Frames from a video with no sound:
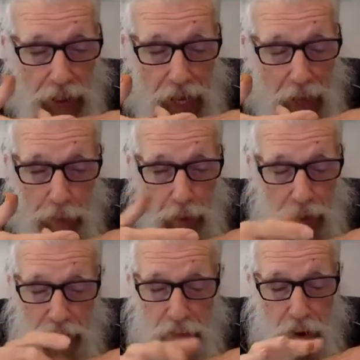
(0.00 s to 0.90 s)
can't be
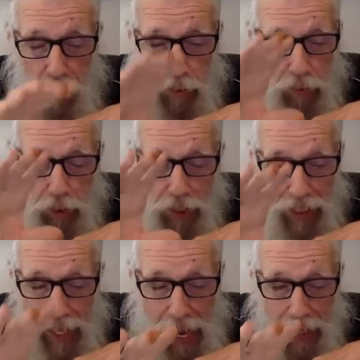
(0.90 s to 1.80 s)
affirmed or
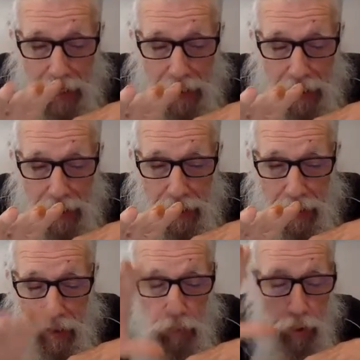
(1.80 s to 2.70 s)
negated,
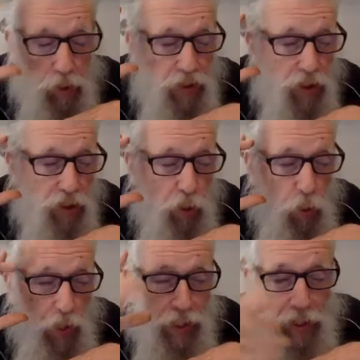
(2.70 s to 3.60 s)
because it's the
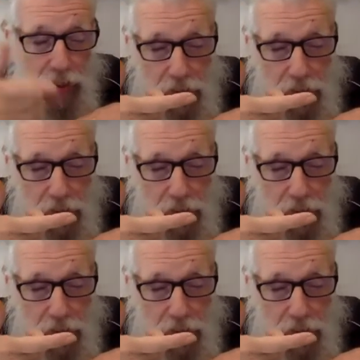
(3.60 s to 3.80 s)
witness